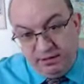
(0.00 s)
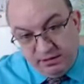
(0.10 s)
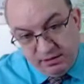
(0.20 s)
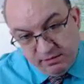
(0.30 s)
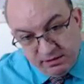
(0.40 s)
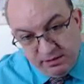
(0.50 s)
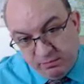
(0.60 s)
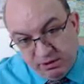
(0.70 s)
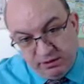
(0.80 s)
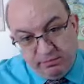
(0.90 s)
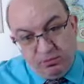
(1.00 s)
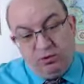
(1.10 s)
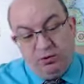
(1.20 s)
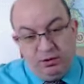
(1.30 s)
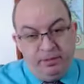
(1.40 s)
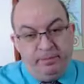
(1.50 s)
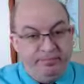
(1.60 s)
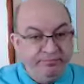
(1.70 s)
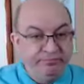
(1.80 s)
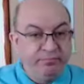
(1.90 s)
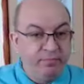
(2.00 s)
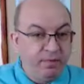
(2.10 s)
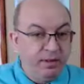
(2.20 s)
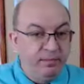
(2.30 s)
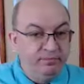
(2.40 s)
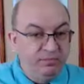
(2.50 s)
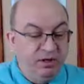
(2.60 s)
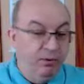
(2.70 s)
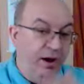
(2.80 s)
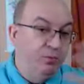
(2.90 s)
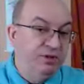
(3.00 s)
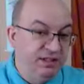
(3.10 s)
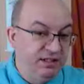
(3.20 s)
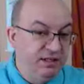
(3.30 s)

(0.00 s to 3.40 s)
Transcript: It's a bit more rounded.